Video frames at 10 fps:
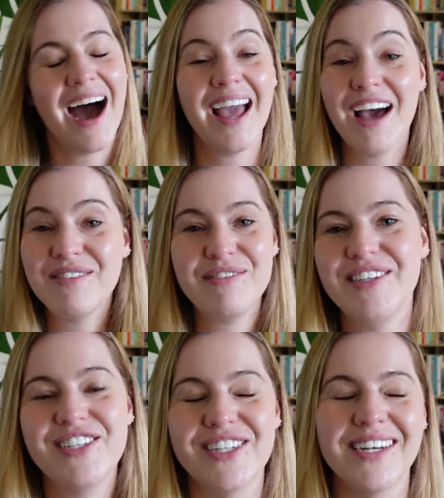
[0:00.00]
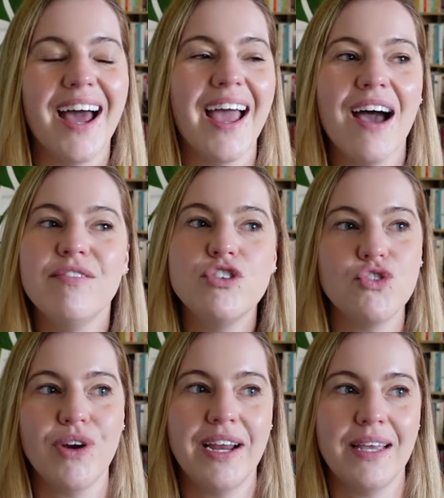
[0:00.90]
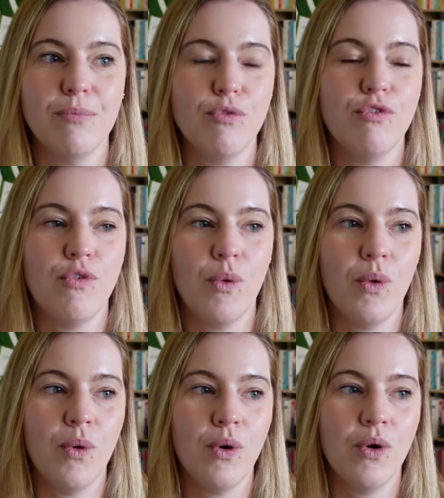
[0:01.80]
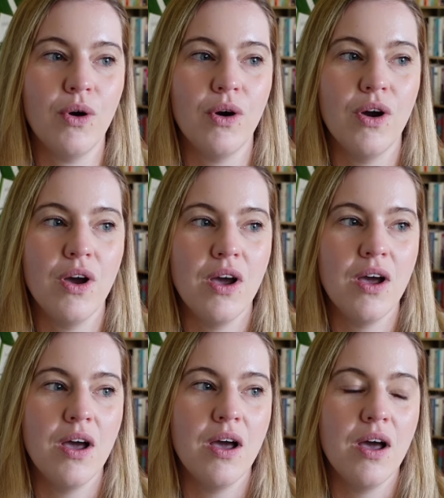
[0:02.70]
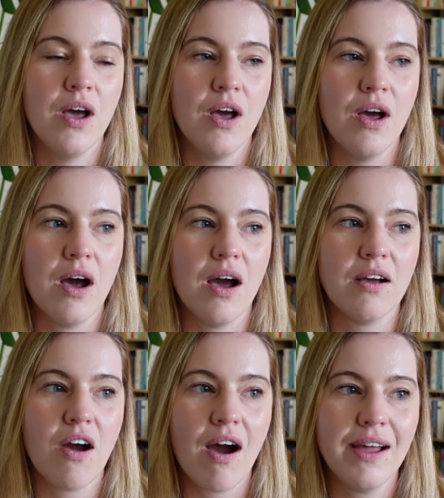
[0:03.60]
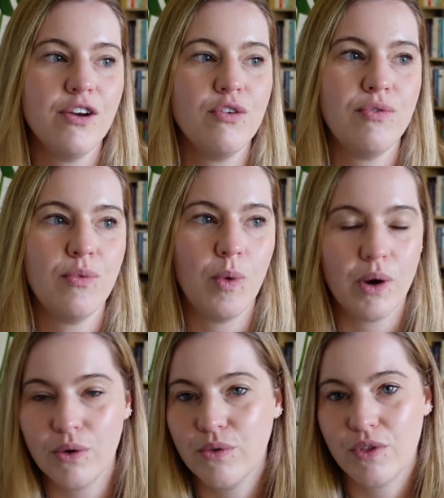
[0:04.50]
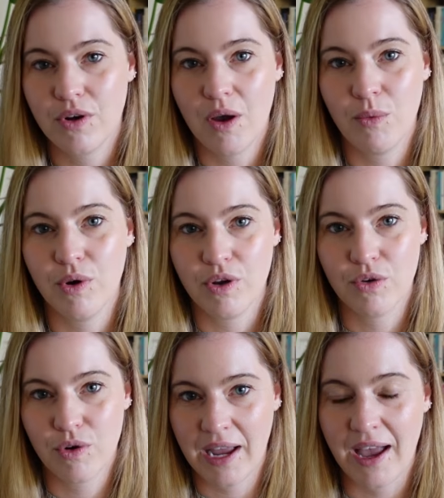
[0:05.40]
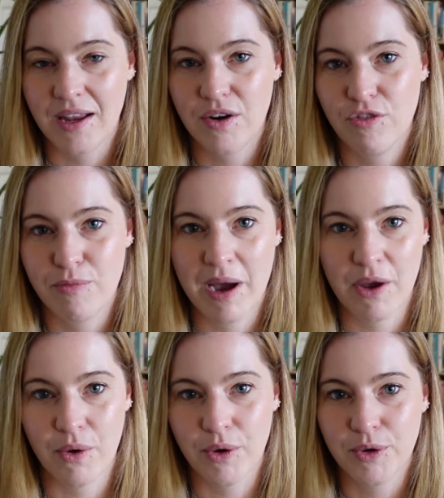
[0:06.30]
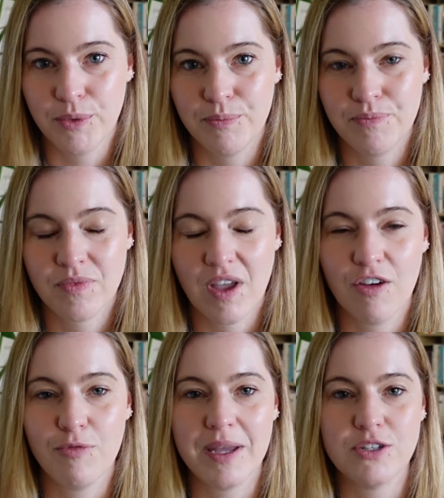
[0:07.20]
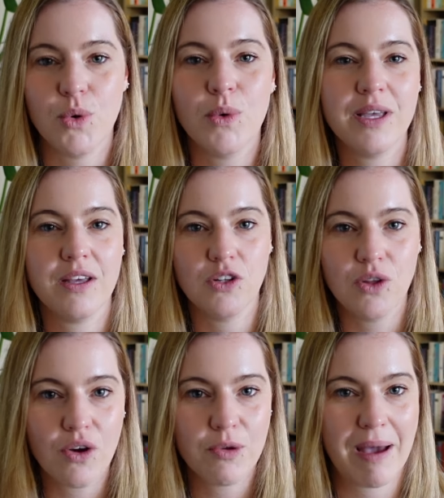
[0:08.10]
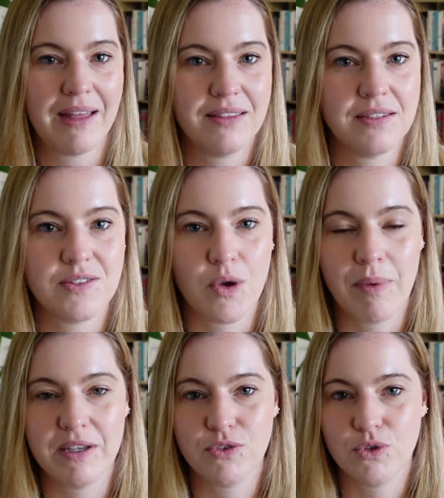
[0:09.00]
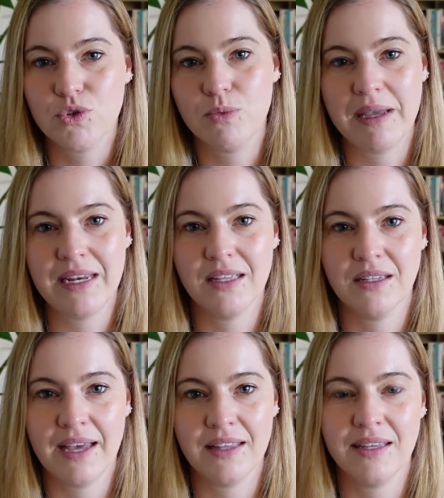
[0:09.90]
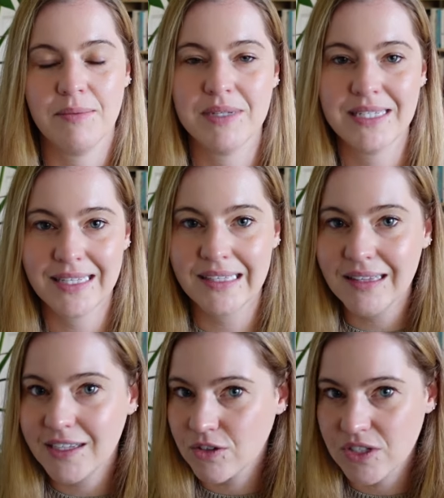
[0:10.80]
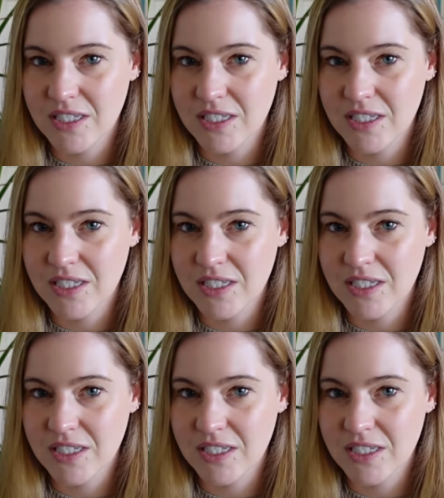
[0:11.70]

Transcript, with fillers: I have a vision. I have a dream for a kind of world that I want to create of my own. I've been talking a lot about this on my social media lately, particularly on